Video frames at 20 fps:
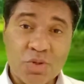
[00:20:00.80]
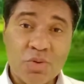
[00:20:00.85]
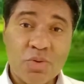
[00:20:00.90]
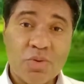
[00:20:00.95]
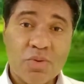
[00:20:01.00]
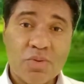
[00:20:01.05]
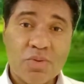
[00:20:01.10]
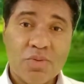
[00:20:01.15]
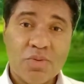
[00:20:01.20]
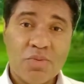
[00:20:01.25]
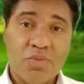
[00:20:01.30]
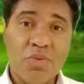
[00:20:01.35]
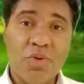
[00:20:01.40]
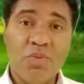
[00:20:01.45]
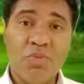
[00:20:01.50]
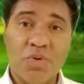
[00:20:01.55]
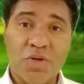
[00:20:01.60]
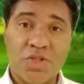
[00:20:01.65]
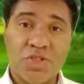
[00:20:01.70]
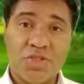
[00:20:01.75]
though
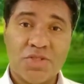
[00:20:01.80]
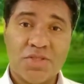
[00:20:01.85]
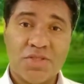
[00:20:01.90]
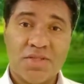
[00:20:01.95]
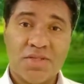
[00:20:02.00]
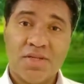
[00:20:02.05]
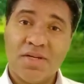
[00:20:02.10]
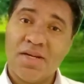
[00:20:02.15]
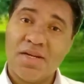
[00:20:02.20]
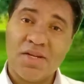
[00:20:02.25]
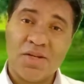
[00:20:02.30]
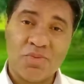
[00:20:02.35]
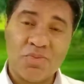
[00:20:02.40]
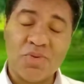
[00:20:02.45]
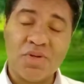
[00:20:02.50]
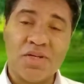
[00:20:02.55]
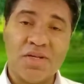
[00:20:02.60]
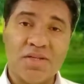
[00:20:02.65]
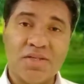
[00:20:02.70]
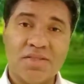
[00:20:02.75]
we wish that it
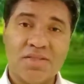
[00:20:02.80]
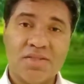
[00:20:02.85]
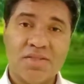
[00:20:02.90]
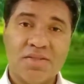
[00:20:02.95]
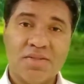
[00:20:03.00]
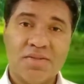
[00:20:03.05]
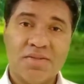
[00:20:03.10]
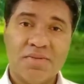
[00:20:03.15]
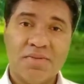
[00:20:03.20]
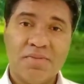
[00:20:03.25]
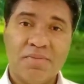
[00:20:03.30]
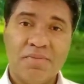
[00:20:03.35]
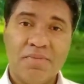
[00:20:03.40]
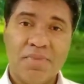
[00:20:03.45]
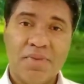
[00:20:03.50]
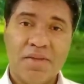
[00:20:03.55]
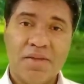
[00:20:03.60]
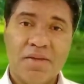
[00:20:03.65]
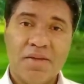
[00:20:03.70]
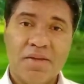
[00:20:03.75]
wouldn't.
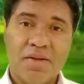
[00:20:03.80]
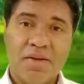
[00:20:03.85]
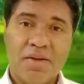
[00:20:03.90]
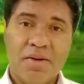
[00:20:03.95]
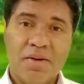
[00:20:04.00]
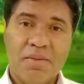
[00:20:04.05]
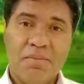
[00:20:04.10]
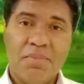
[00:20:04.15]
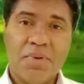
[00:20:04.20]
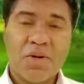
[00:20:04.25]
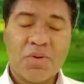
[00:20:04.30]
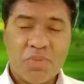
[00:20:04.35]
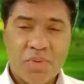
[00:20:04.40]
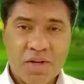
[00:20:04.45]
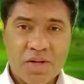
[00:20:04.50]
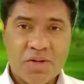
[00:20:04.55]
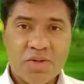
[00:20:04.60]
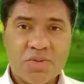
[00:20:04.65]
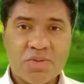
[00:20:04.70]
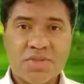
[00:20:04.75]
But
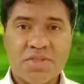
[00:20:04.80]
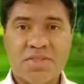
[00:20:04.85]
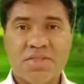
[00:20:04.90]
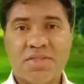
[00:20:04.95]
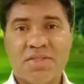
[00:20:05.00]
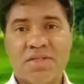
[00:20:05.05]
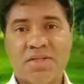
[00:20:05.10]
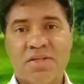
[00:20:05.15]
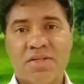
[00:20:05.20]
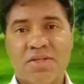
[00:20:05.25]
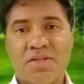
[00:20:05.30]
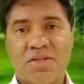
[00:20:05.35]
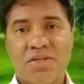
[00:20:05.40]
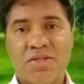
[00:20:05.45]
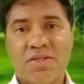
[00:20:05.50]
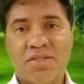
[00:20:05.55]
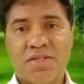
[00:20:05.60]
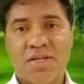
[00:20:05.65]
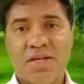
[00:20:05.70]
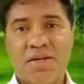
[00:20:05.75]
when those
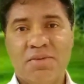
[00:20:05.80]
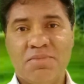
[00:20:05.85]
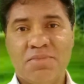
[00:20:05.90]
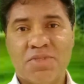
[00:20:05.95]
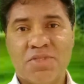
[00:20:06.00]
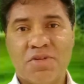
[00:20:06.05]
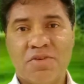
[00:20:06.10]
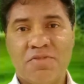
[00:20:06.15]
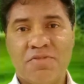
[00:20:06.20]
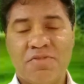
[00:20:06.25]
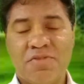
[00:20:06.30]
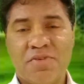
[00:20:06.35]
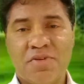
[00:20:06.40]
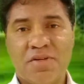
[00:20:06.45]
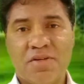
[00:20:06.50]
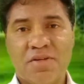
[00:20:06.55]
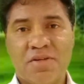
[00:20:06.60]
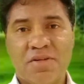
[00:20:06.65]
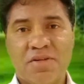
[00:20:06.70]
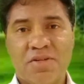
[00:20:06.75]
times of
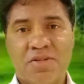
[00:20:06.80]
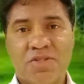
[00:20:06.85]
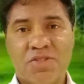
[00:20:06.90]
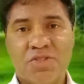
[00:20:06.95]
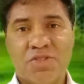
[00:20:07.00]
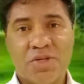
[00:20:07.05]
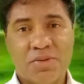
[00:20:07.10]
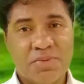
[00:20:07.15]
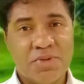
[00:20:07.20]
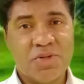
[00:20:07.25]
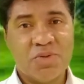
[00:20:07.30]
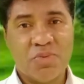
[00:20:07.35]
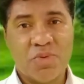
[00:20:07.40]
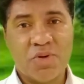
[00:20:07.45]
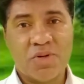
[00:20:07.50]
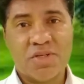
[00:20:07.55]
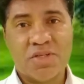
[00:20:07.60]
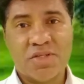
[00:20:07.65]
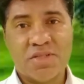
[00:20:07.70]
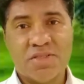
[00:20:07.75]
troubled
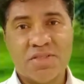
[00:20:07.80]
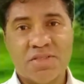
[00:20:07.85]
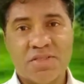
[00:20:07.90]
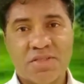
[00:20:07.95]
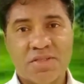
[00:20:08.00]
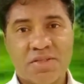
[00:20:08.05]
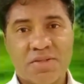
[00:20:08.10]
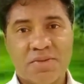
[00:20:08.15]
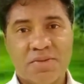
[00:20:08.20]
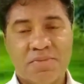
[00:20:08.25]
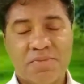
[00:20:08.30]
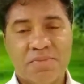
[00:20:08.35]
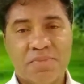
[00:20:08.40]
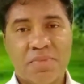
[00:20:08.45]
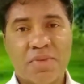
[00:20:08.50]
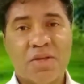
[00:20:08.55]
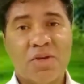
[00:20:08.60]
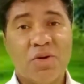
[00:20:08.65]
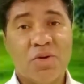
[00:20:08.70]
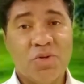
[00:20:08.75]
waters
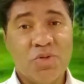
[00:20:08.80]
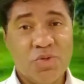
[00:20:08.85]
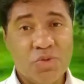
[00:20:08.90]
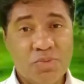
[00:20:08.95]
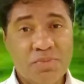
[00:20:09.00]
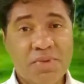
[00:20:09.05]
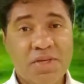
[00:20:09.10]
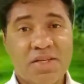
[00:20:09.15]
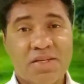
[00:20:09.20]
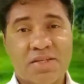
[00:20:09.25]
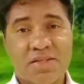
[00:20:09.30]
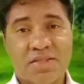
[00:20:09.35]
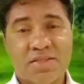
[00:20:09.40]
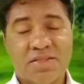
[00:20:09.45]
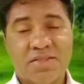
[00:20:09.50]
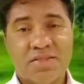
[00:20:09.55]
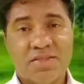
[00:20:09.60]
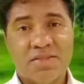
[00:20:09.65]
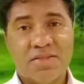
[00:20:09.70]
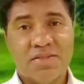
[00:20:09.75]
do meet
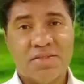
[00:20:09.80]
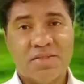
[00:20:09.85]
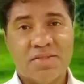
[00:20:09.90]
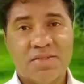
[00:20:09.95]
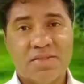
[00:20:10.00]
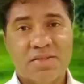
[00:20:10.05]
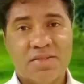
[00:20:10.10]
us,